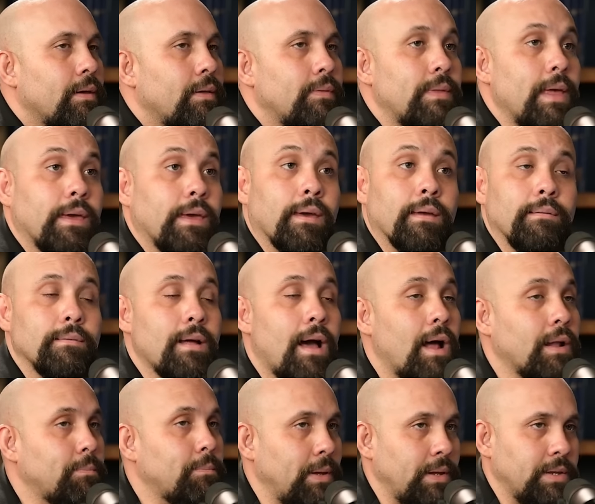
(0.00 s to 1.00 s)
They
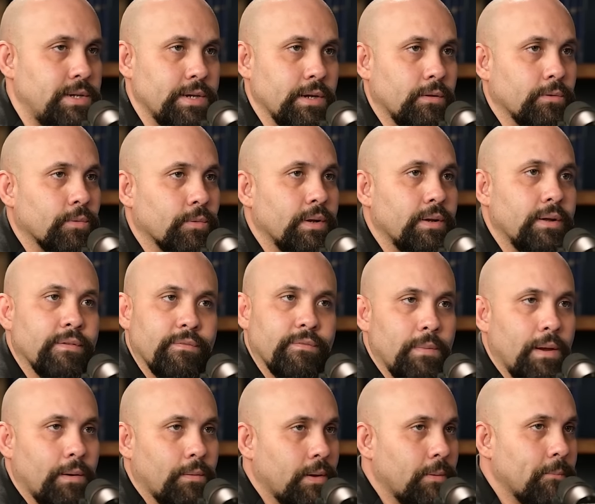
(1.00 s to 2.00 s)
cannot be children of
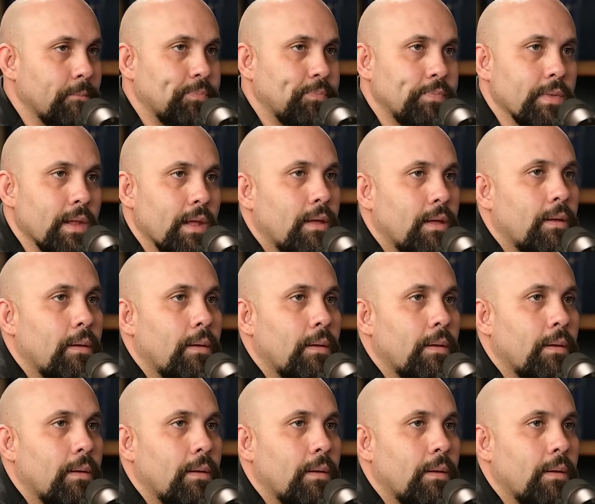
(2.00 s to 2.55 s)
Mary. Mm.